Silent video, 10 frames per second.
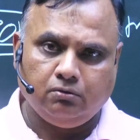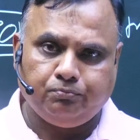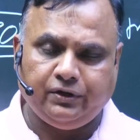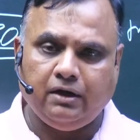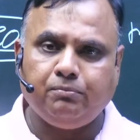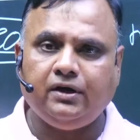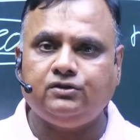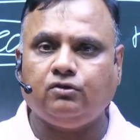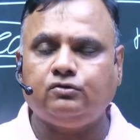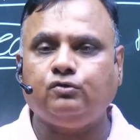preamble
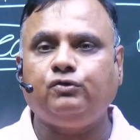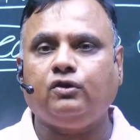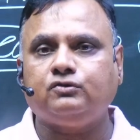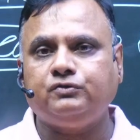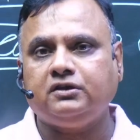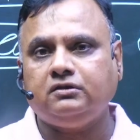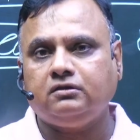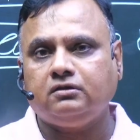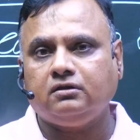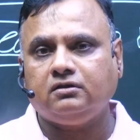is also philosophical.
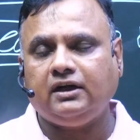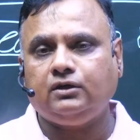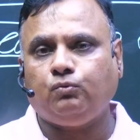That